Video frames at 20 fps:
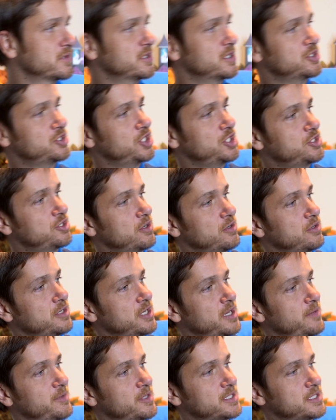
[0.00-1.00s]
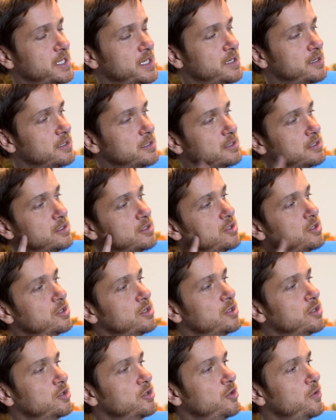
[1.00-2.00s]
and she turned to him and said,
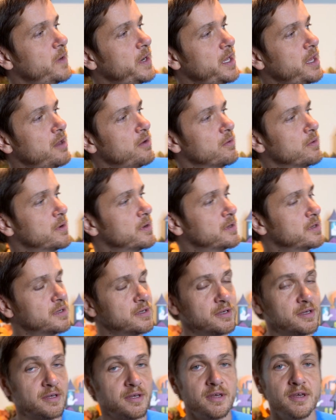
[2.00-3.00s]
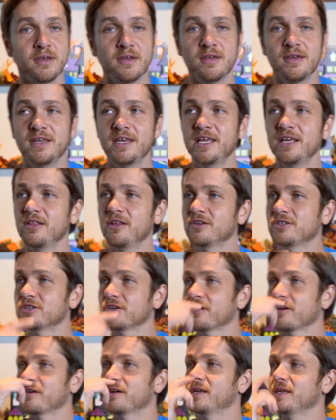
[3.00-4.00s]
"Who are you?" And he looked
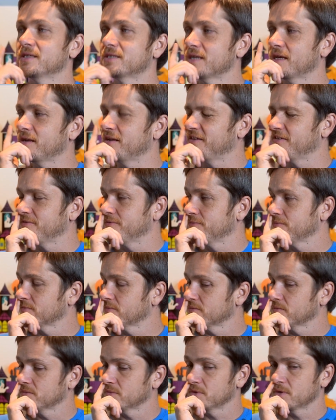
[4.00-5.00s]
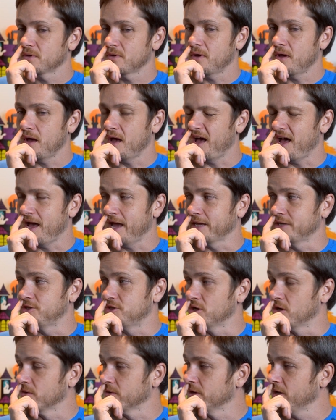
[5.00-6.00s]
at her and he said, "I
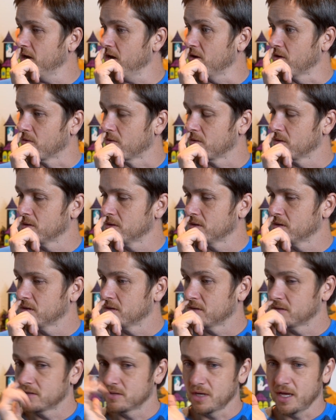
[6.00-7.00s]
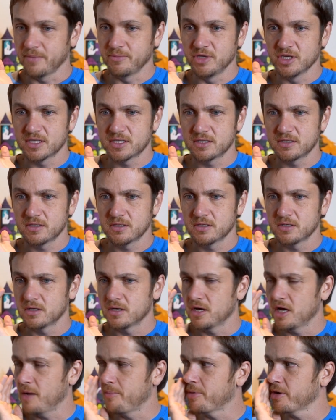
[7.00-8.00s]
don't know. I'm just
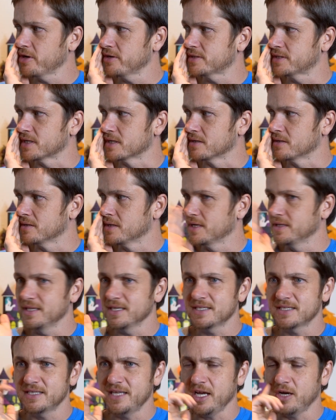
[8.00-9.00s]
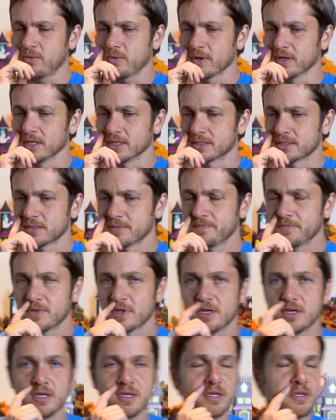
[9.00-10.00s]
a person in this stick world."
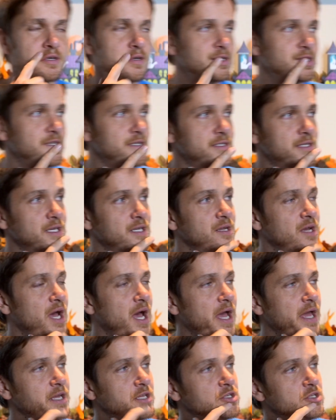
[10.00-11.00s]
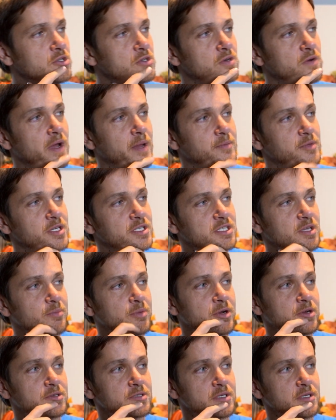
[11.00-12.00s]
And she said, "I too am just a
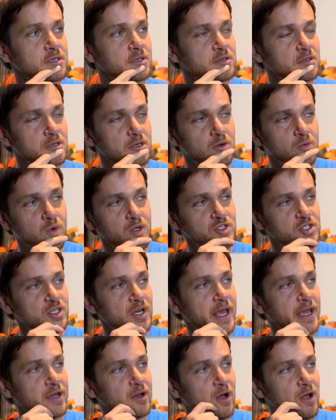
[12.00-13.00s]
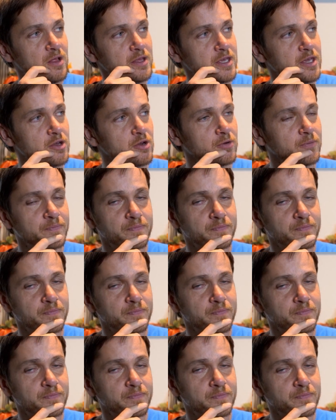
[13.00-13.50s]
person. What should I call you?"